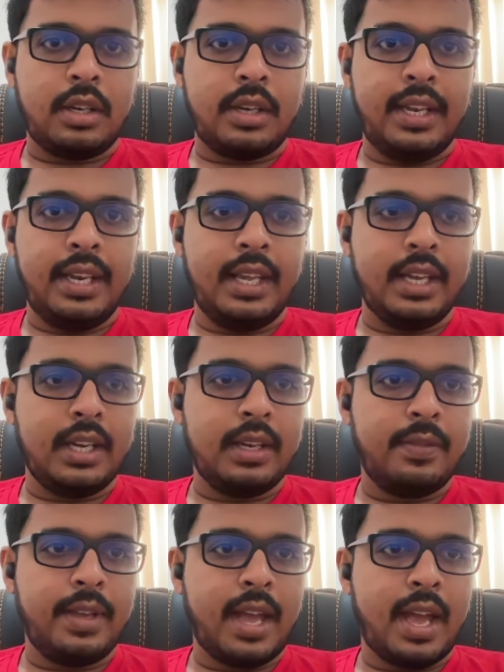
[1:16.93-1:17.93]
In
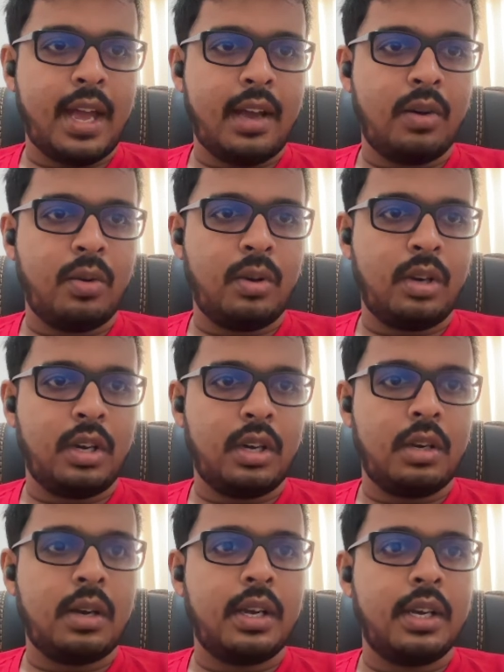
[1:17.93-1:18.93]
here we have
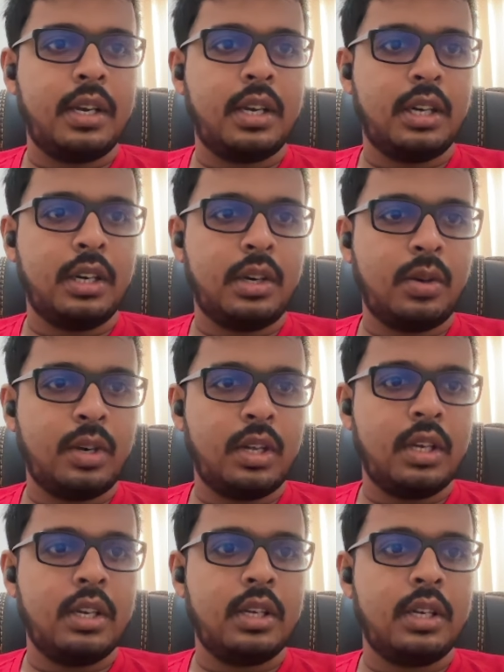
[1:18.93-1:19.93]

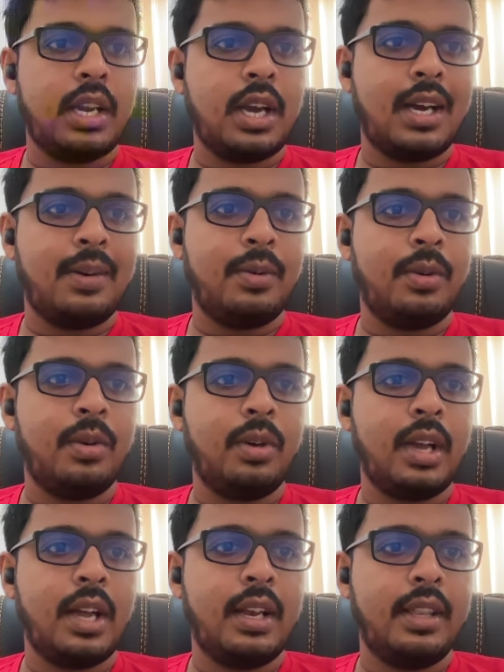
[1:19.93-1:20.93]
controller, DAO,
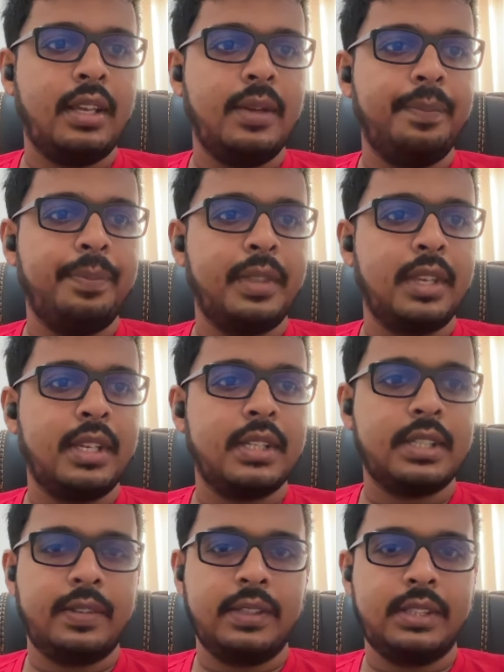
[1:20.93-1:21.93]
and the
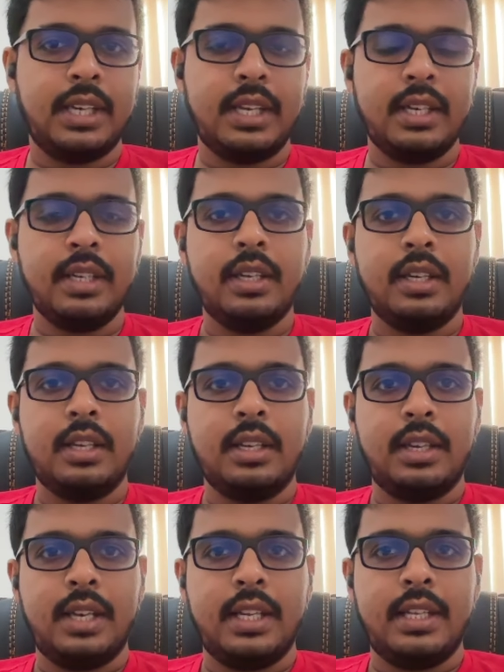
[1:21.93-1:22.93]
service layer.
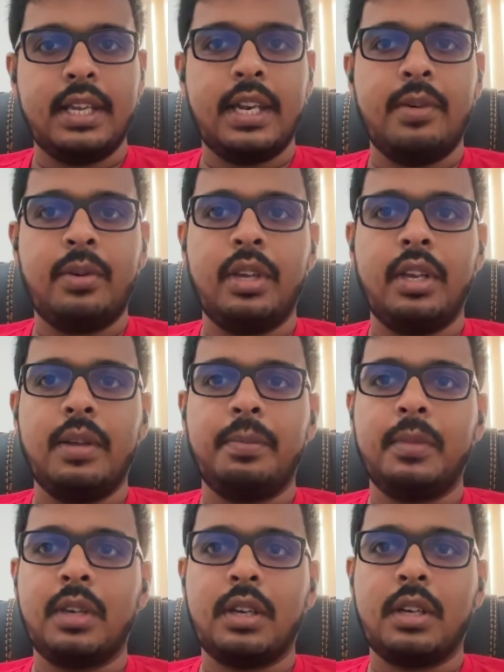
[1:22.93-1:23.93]
Each and every
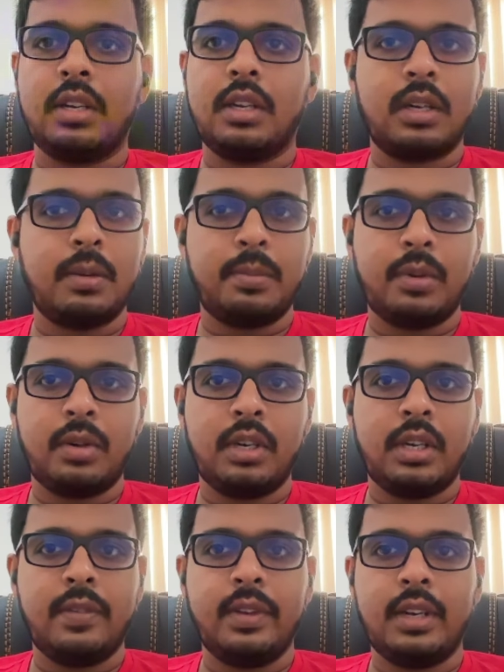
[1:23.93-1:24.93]
component
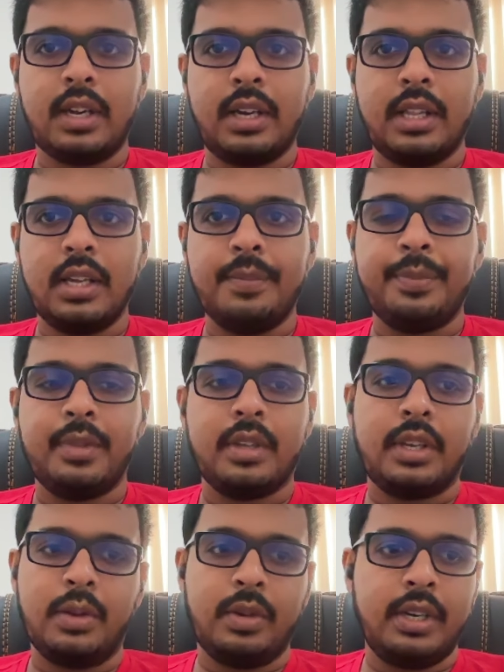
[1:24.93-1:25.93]
I will write the
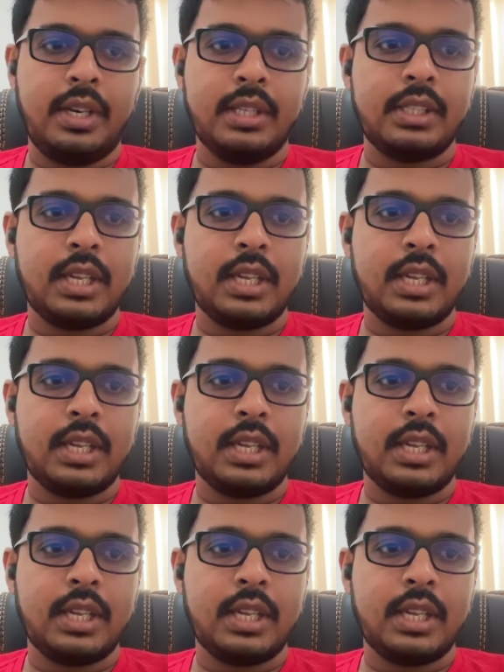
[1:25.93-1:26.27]
unit test.